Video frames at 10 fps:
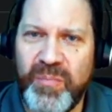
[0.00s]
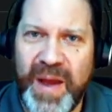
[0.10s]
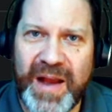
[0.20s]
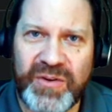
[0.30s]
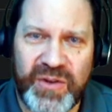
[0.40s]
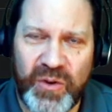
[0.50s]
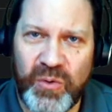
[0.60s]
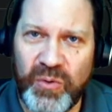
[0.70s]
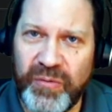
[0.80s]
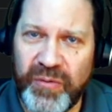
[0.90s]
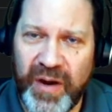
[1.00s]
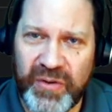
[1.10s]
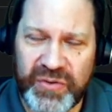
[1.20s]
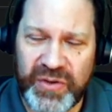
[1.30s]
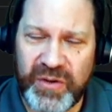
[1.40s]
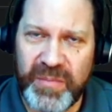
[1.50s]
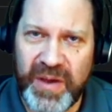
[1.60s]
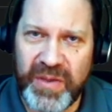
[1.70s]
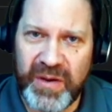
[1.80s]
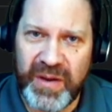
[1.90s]
back to the old FileZilla
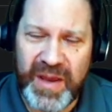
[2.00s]
method.